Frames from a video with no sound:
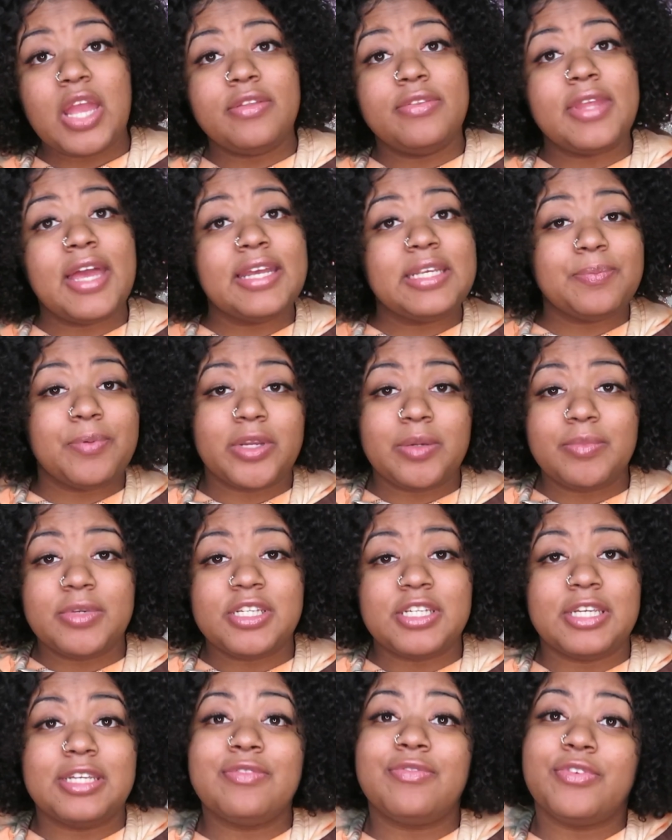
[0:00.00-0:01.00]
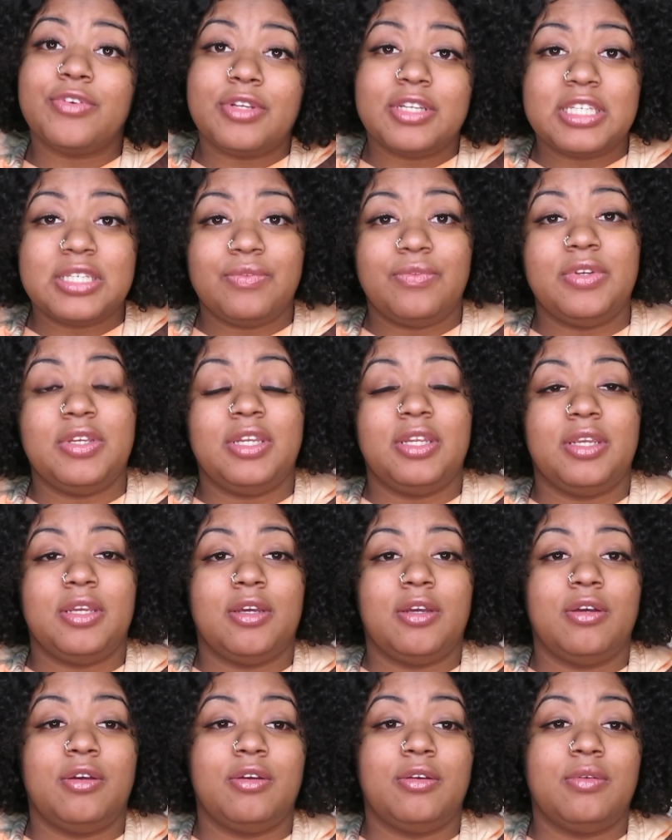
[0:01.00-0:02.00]
that's pretty much it for this
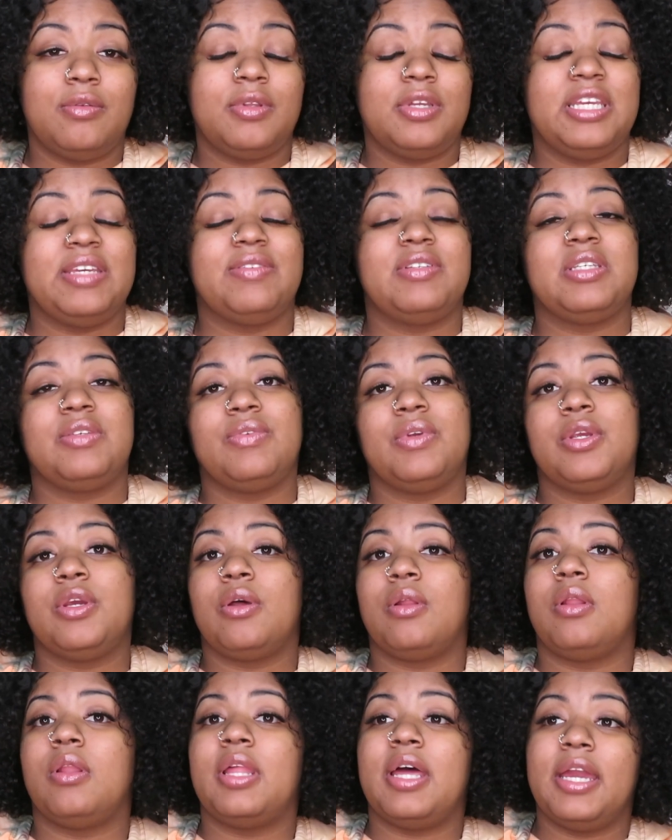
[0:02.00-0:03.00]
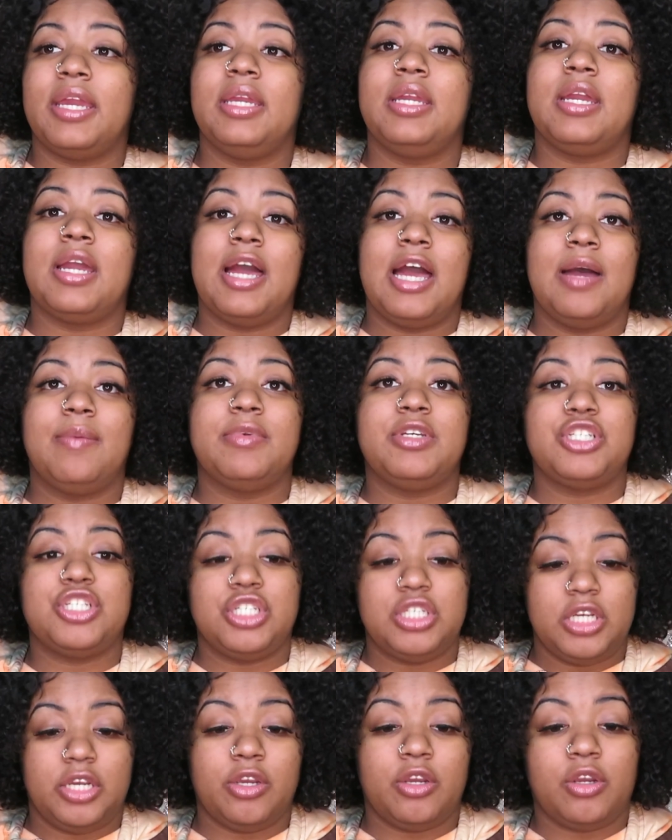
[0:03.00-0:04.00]
video. Give this video a like, comment,
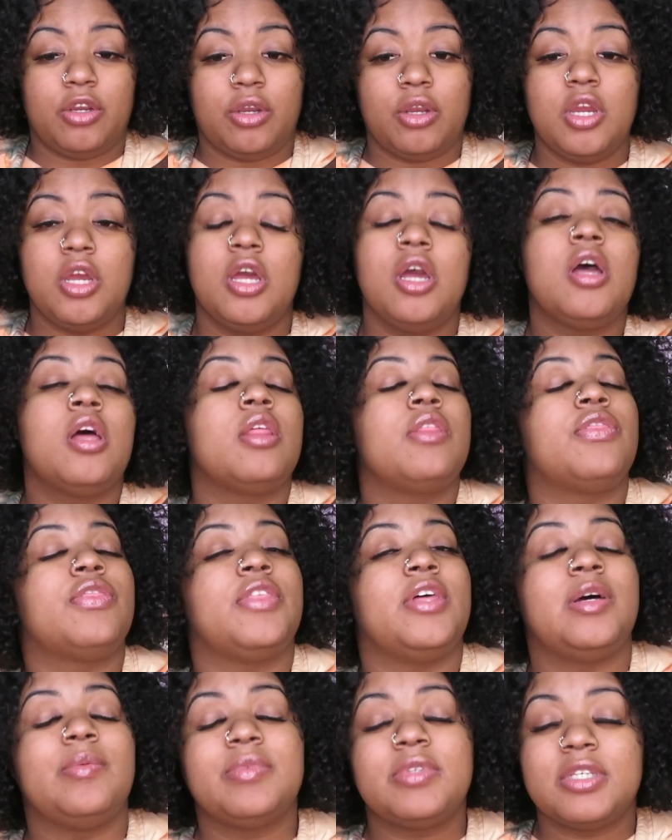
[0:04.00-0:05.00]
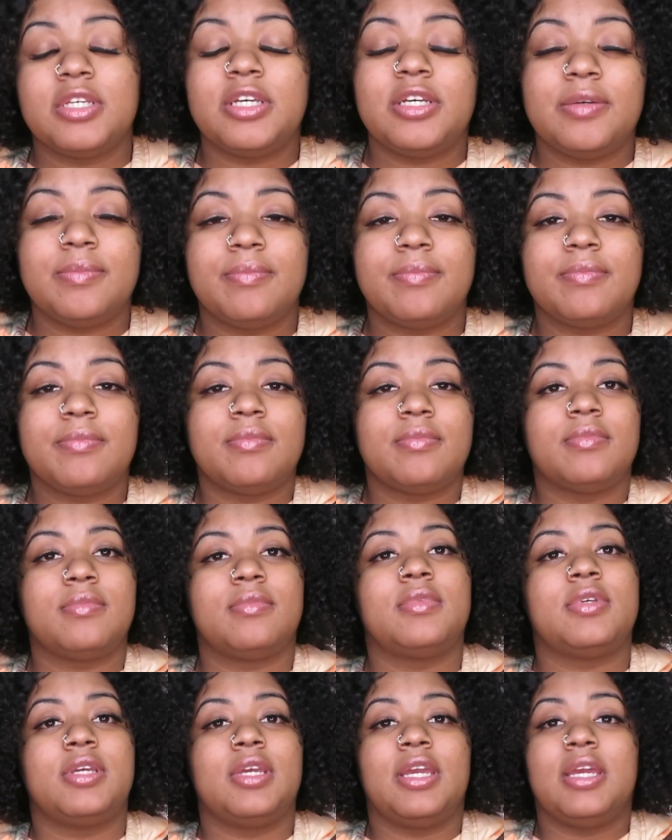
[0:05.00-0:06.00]
share, thumbs up,
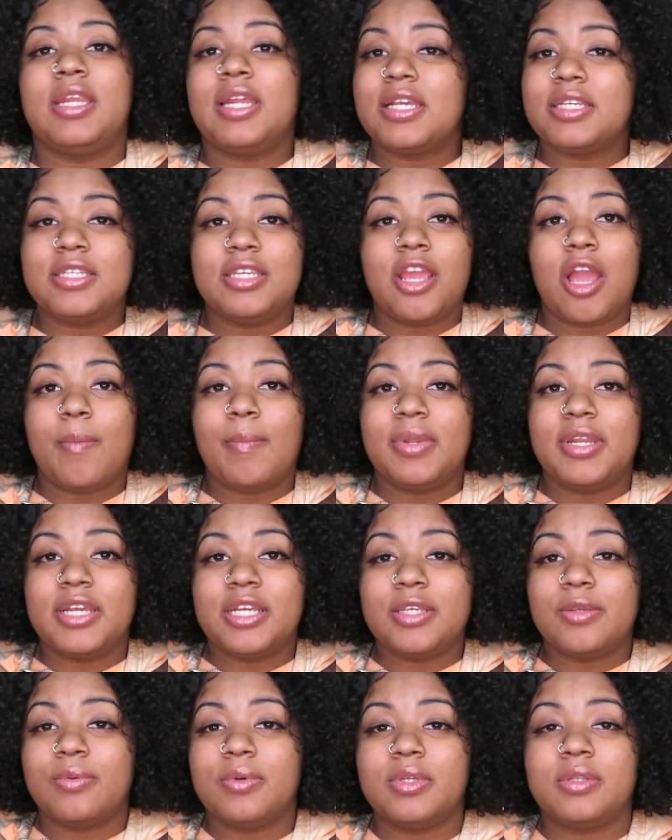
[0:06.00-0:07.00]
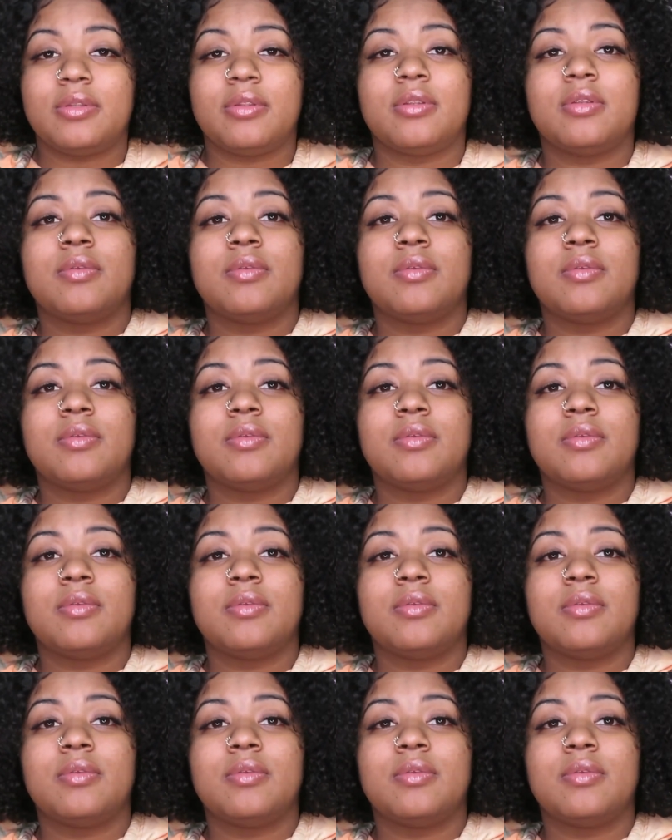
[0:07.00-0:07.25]
and I'll see y'all in my next one.